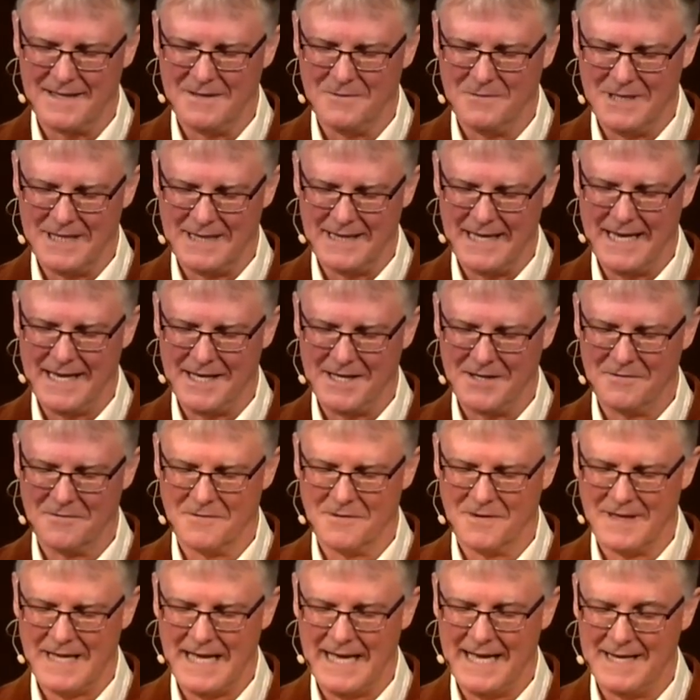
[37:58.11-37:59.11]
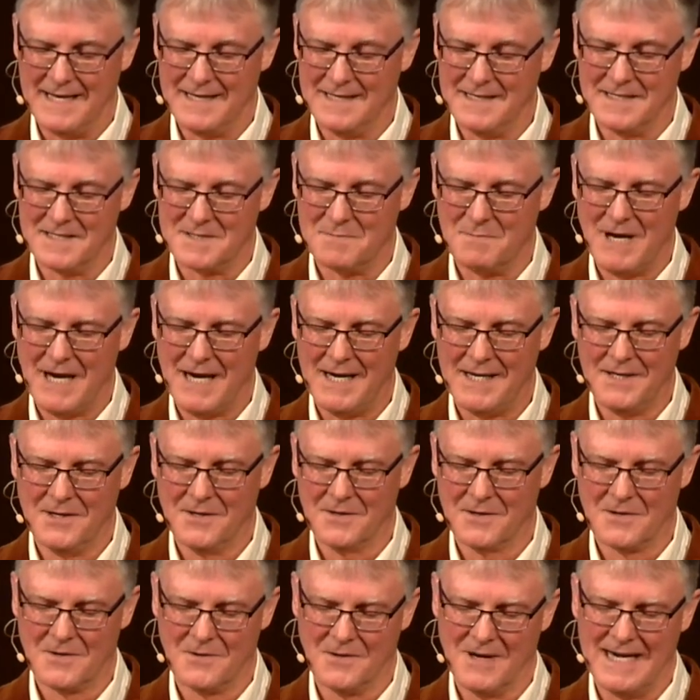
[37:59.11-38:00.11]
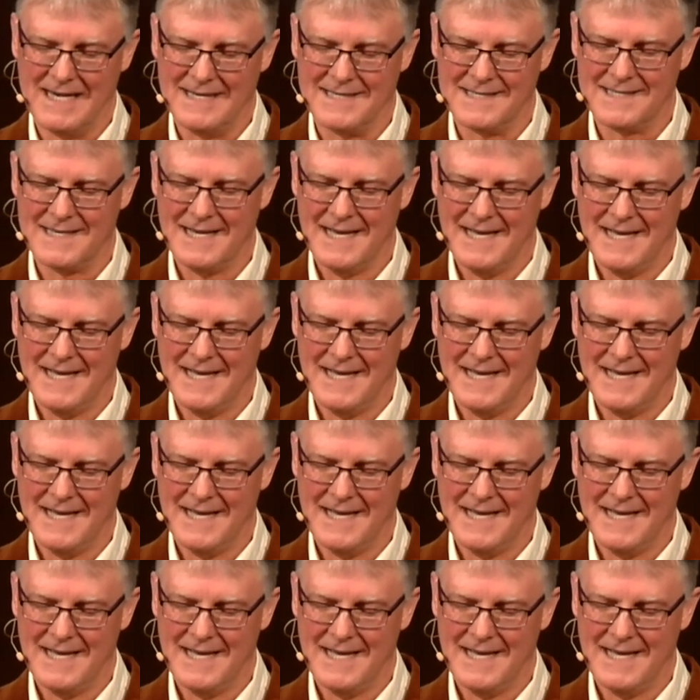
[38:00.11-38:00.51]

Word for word: and we thank you for that. And it's by your grace